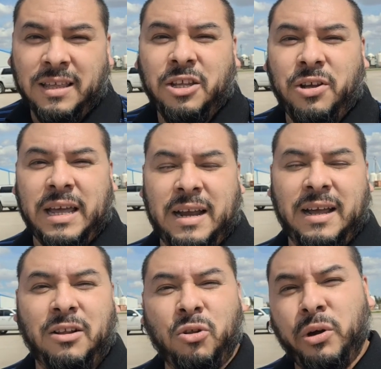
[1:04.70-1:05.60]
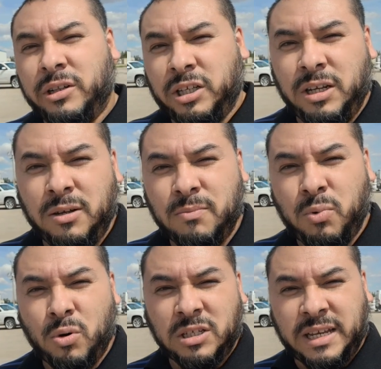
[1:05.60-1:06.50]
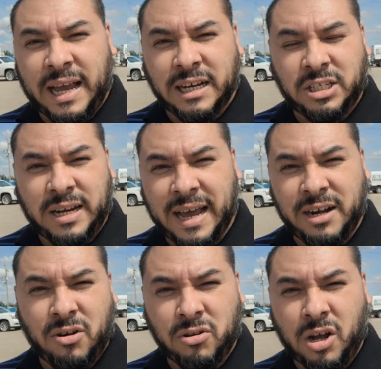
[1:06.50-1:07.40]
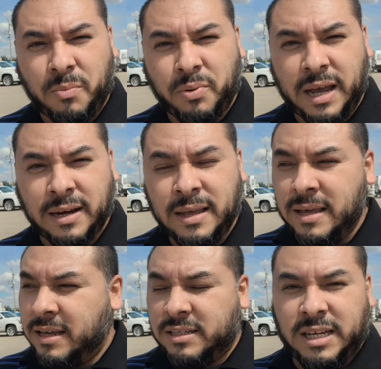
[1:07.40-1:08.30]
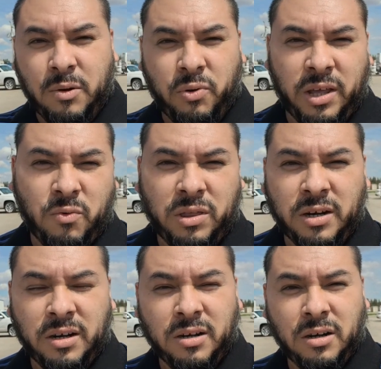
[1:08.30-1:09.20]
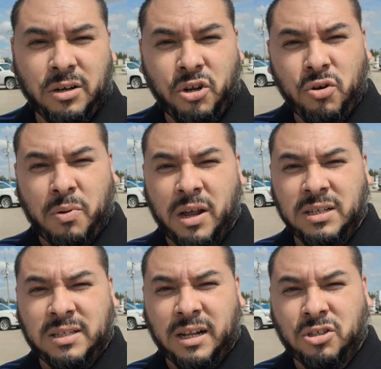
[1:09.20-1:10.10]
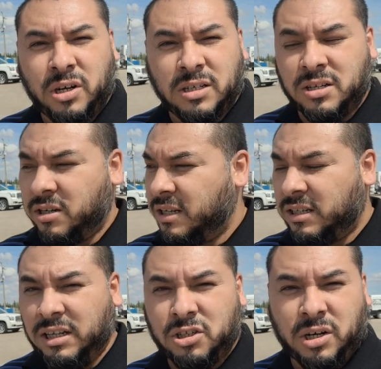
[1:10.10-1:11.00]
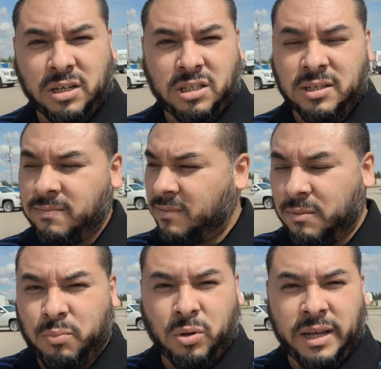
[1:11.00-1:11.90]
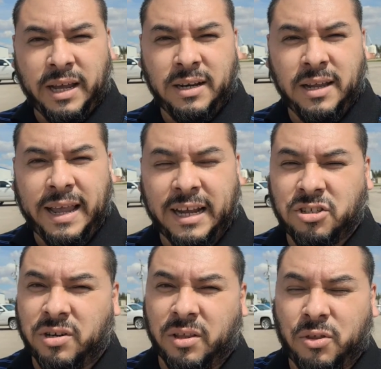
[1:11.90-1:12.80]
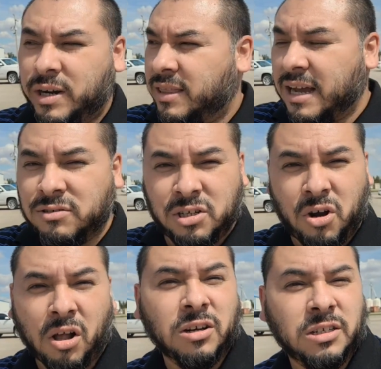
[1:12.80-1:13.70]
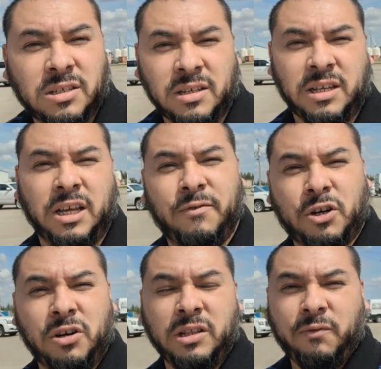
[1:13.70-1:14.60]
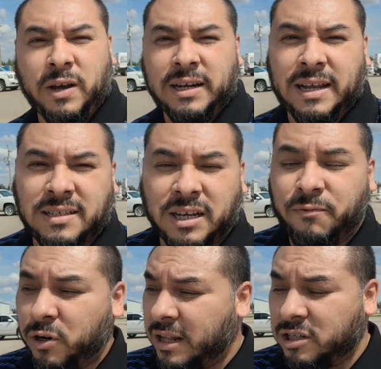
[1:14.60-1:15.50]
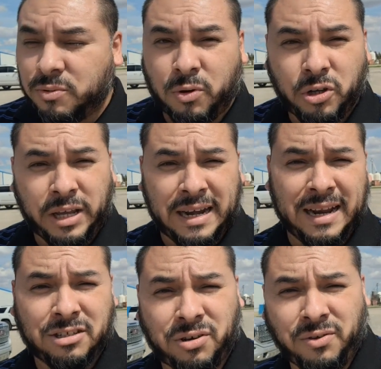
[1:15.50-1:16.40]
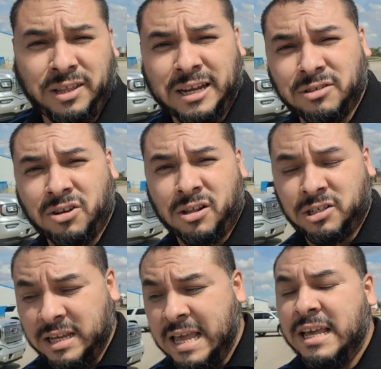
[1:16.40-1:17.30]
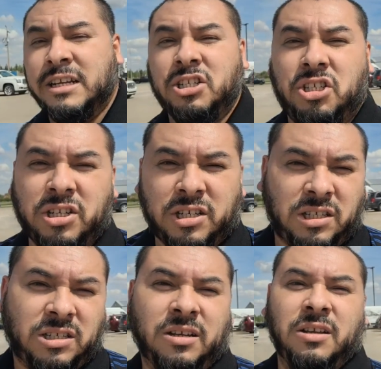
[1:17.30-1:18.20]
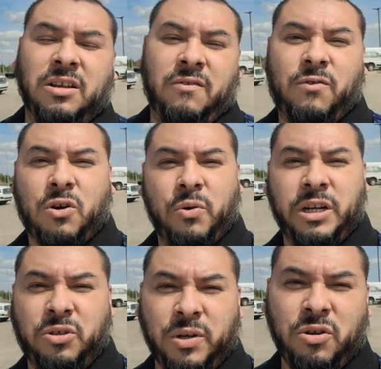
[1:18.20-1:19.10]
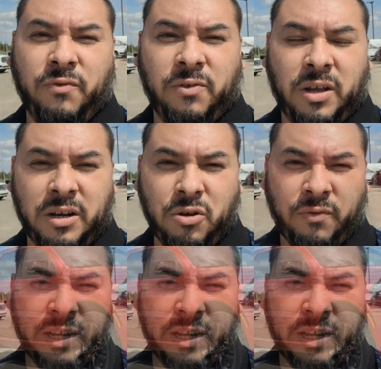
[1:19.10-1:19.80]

you get a loyalty bonus cash added on top of that. Same thing with our new body style trucks. Our DT trucks pull ahead extra $3,000 if you're currently financing. If you're eligible, you get an extra $3,000 just for going into a new